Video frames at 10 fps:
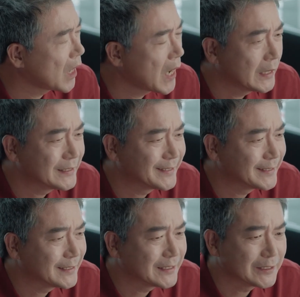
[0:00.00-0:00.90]
with her
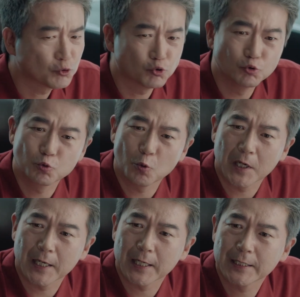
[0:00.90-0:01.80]
future performance
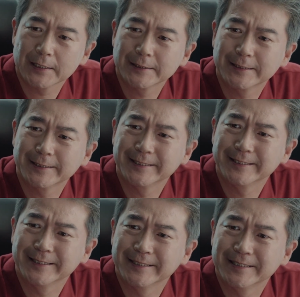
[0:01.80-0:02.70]
determining her
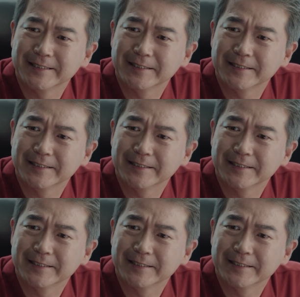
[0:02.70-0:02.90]
permanency.